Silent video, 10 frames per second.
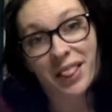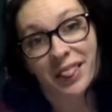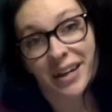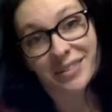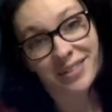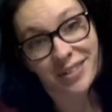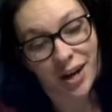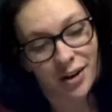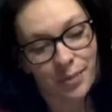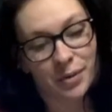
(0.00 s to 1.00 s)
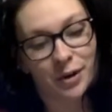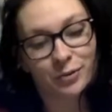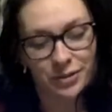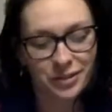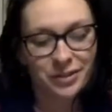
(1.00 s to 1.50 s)
Let's talk
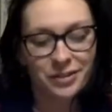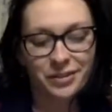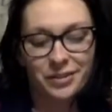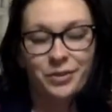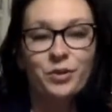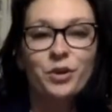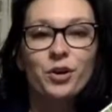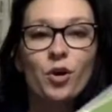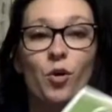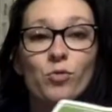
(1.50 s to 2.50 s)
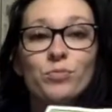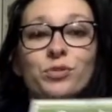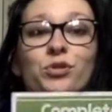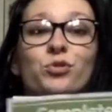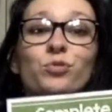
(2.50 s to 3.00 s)
about
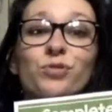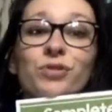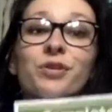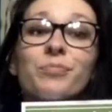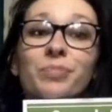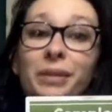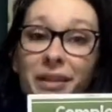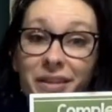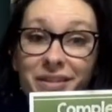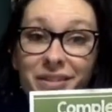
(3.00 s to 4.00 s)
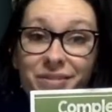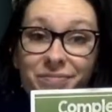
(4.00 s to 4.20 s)
Homeschool Complete.